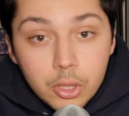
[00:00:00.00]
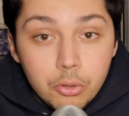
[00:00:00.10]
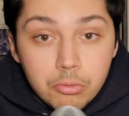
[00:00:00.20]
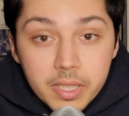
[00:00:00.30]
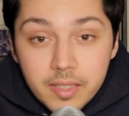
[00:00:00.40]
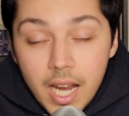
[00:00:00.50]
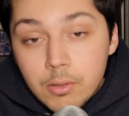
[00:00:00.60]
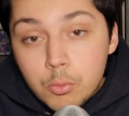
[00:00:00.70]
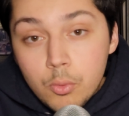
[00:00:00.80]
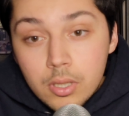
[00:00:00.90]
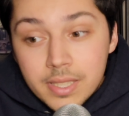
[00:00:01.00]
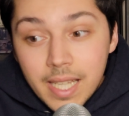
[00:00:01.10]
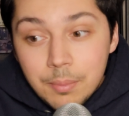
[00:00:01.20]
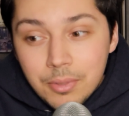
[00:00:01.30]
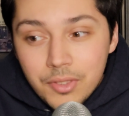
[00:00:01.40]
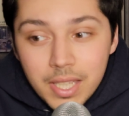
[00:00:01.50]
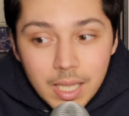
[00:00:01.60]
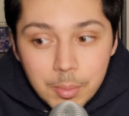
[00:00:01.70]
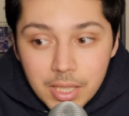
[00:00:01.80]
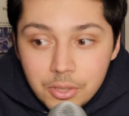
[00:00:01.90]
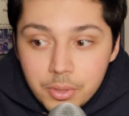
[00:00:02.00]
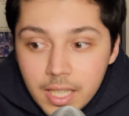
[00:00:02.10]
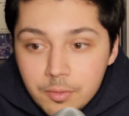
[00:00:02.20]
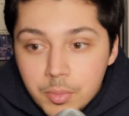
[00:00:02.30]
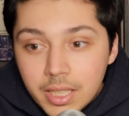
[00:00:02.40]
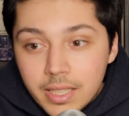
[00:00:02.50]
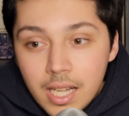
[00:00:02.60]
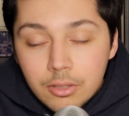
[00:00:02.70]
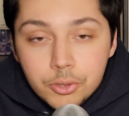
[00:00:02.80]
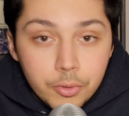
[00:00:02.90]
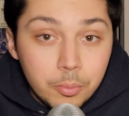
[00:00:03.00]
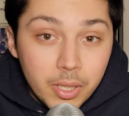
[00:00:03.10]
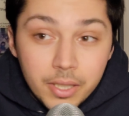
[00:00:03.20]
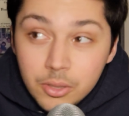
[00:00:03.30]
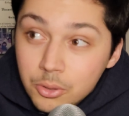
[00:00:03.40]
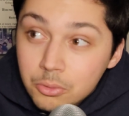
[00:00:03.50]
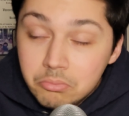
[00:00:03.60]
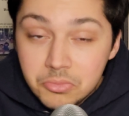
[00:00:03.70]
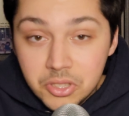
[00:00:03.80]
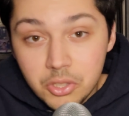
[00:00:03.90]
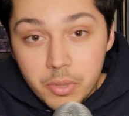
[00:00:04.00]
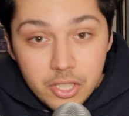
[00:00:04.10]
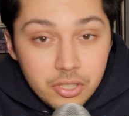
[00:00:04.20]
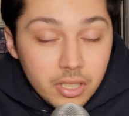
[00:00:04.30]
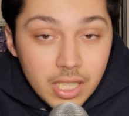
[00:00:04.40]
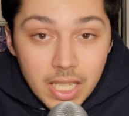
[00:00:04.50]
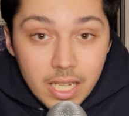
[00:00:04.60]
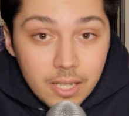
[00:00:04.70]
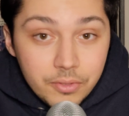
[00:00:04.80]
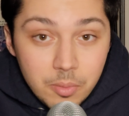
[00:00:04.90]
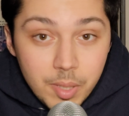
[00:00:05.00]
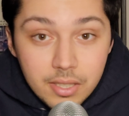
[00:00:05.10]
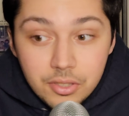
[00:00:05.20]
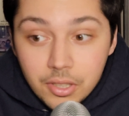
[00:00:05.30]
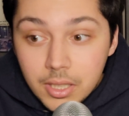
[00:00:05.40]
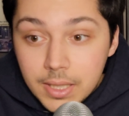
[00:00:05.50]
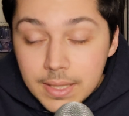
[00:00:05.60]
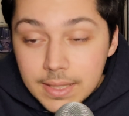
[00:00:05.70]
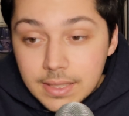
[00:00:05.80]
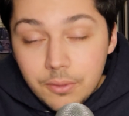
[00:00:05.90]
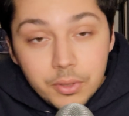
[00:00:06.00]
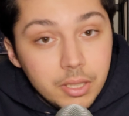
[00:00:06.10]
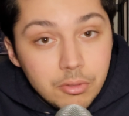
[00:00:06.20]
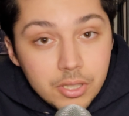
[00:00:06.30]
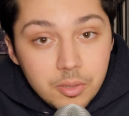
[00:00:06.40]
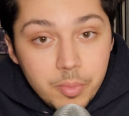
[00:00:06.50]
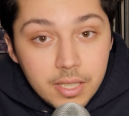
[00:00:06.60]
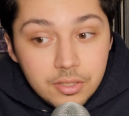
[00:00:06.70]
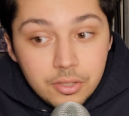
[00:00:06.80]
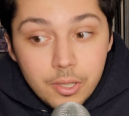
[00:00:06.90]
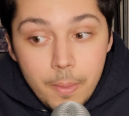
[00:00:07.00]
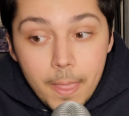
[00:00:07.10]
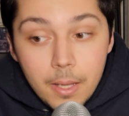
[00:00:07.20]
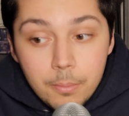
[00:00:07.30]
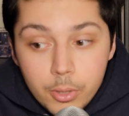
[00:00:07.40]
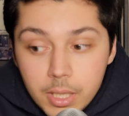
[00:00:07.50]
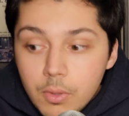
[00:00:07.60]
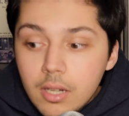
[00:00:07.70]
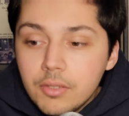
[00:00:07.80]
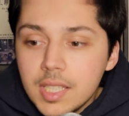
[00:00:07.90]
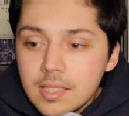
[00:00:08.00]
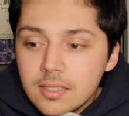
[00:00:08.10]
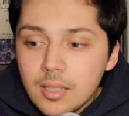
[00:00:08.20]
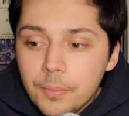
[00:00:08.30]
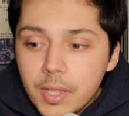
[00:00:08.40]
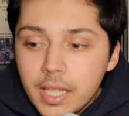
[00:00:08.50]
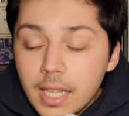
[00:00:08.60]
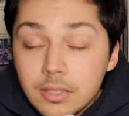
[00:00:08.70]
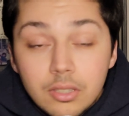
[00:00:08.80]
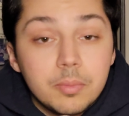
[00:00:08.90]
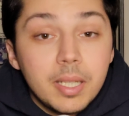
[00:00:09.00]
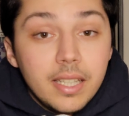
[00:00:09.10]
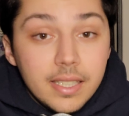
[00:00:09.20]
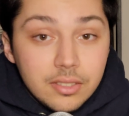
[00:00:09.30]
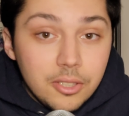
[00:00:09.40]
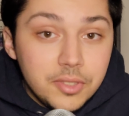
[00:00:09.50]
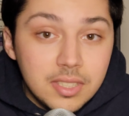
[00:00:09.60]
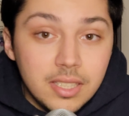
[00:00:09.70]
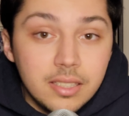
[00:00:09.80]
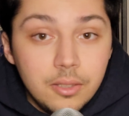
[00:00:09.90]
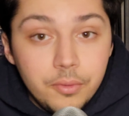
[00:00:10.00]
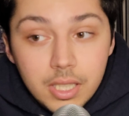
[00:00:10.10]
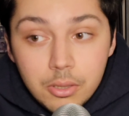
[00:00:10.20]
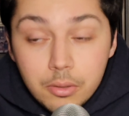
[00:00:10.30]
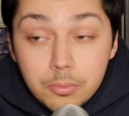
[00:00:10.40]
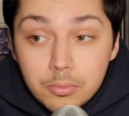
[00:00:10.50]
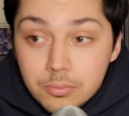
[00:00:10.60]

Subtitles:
low-risk, high-reward type of thing. I mean, $2.5 million for a player who situationally can get after the passer. Definitely rush the passer pretty well. And this is something I talked about last offseason. I did a video,